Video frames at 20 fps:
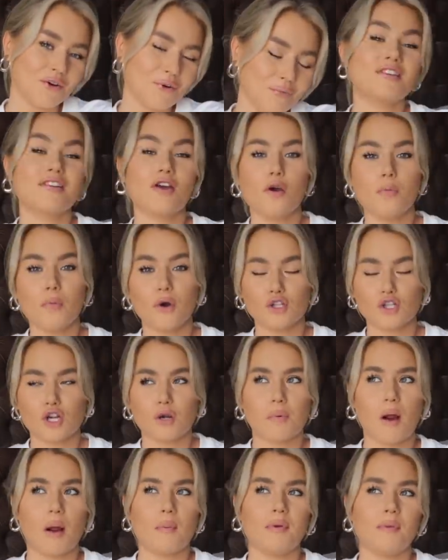Thank you so much.
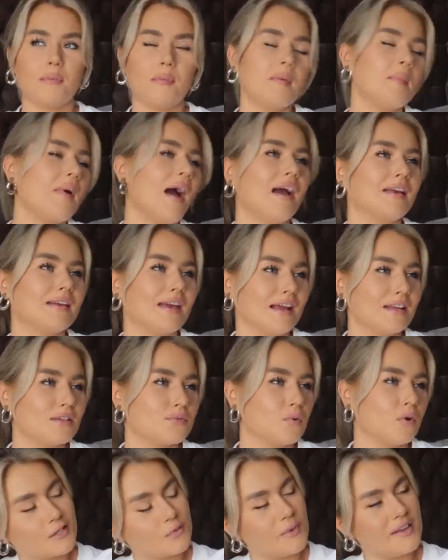I'll probably be back
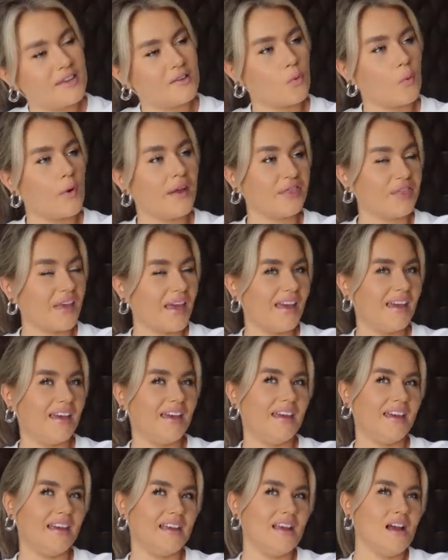next week with
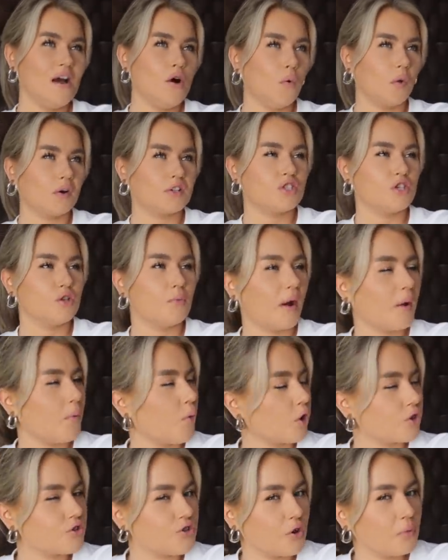a what's new in my
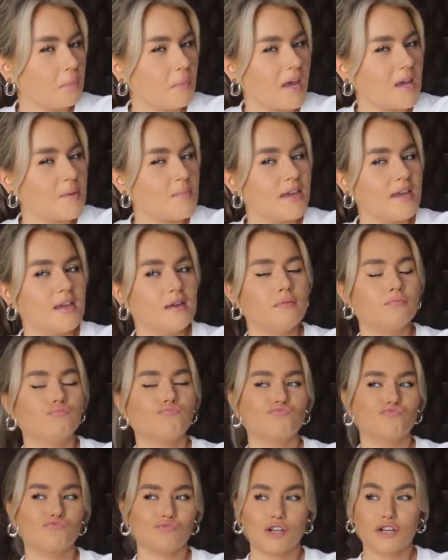wardrobe, maybe.
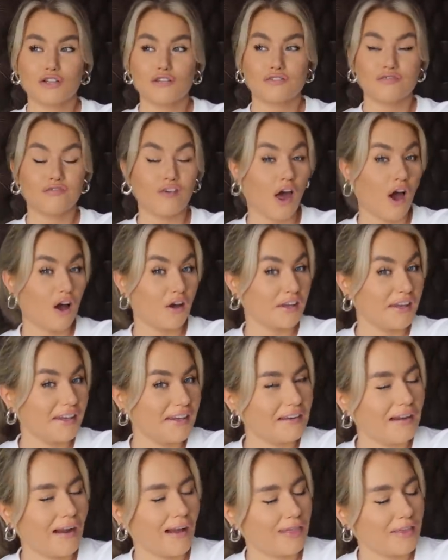Because
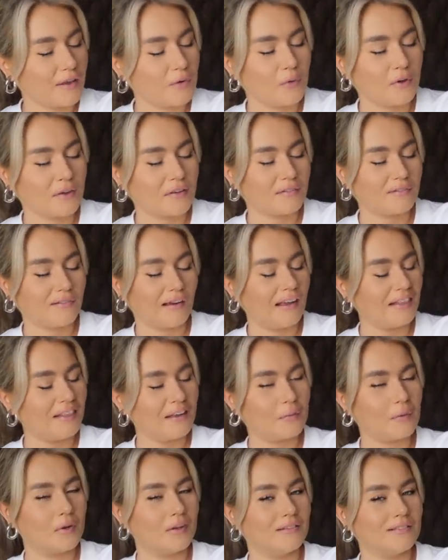vlogging, I think
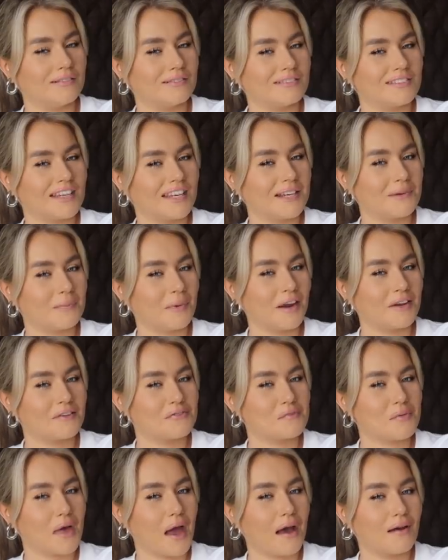we'll take a break
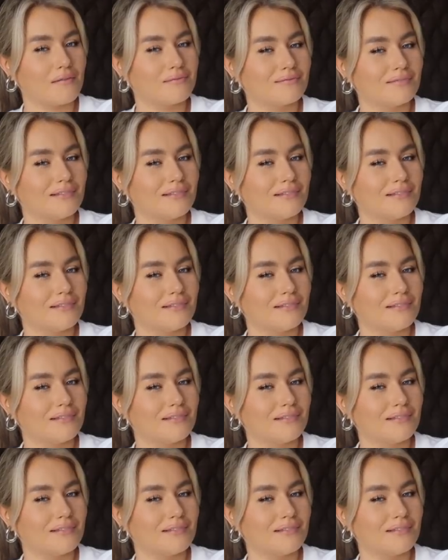from that.